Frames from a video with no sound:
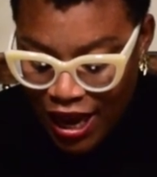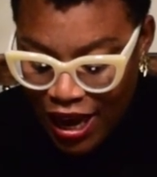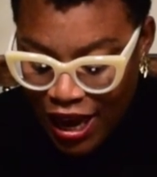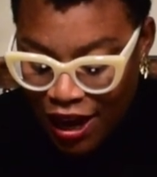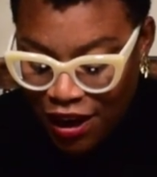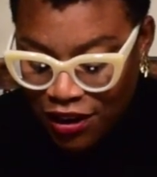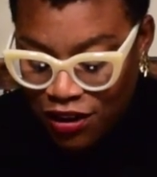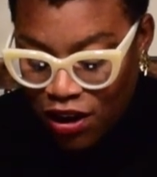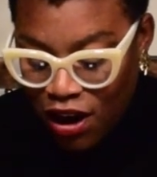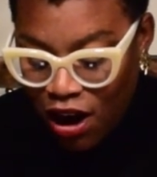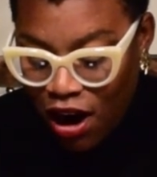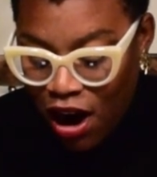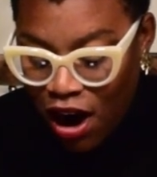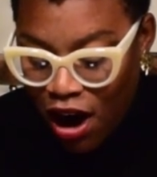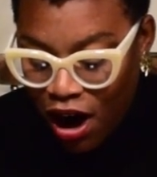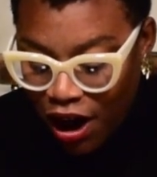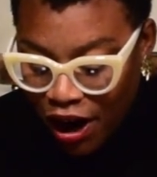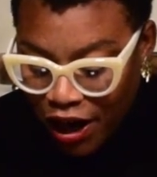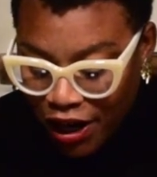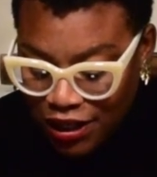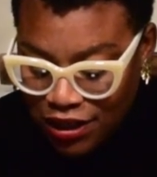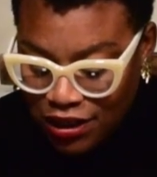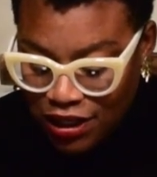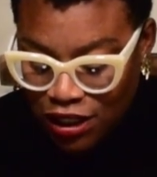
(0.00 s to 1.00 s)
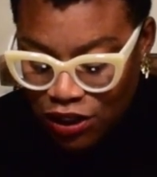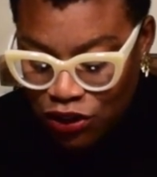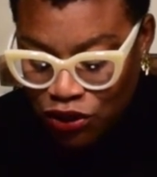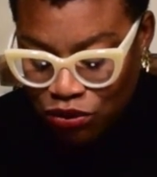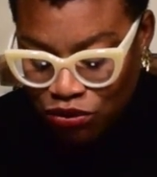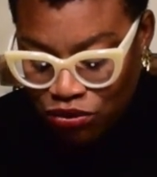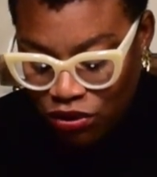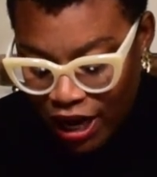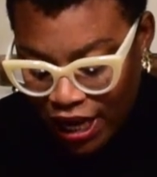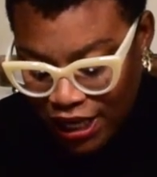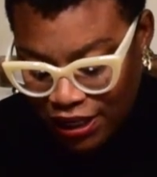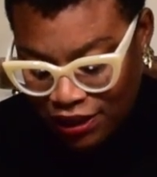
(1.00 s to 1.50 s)
and our heart is
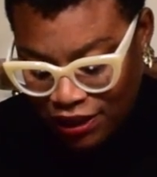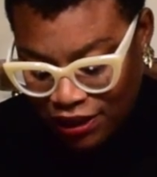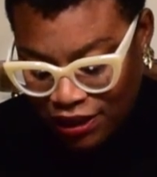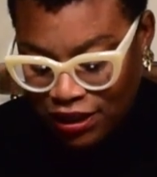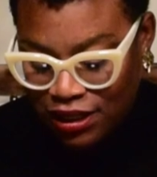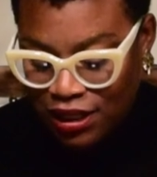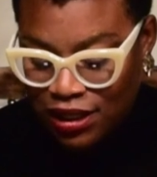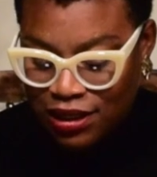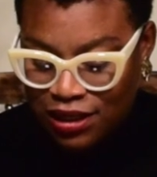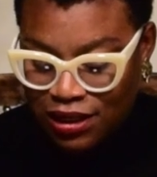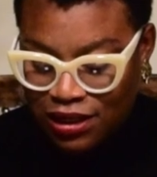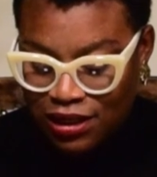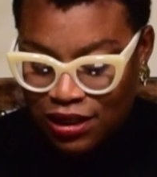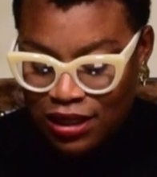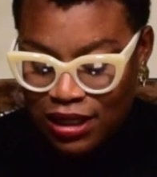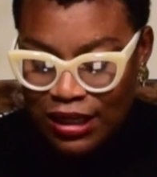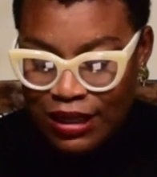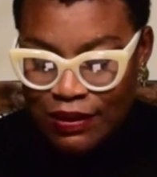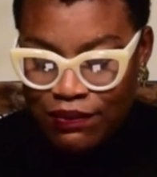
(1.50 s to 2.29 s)
restless